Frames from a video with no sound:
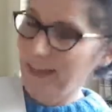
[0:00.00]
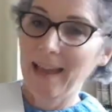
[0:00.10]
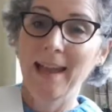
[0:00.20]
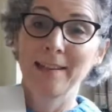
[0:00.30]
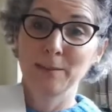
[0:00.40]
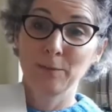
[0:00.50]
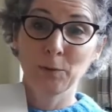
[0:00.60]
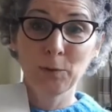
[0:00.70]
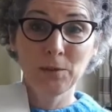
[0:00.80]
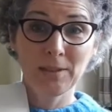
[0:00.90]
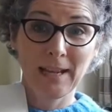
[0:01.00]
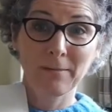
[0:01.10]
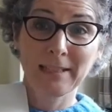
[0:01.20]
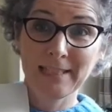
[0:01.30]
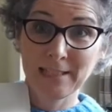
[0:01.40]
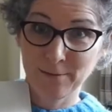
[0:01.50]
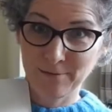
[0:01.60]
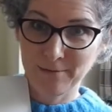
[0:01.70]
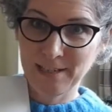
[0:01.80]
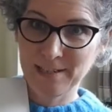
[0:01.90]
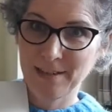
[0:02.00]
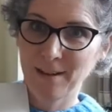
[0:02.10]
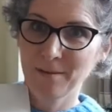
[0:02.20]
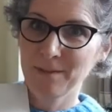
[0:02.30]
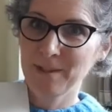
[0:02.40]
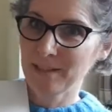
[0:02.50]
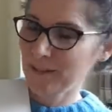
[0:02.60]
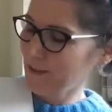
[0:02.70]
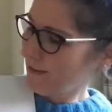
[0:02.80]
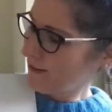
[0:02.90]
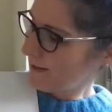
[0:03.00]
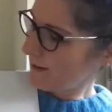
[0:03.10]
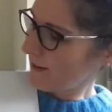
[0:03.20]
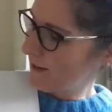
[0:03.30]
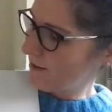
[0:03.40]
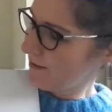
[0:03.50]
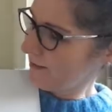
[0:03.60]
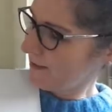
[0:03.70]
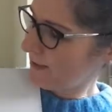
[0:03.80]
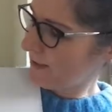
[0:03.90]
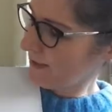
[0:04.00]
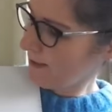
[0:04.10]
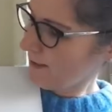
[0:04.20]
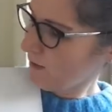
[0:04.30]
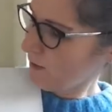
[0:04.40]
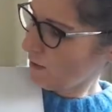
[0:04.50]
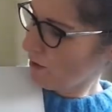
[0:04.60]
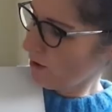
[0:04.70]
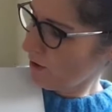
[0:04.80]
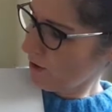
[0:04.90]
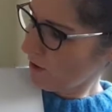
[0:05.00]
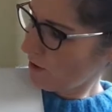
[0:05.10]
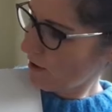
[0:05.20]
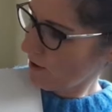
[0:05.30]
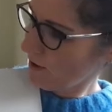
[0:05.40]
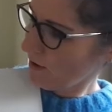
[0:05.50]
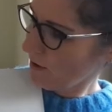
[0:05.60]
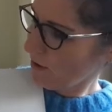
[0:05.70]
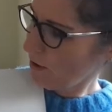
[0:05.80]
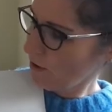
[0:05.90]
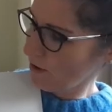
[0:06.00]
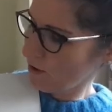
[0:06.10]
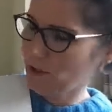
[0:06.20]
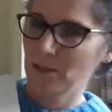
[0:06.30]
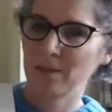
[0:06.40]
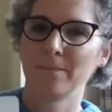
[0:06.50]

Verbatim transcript: And of course now we need to read our words, so let's go. C-O-T, cot.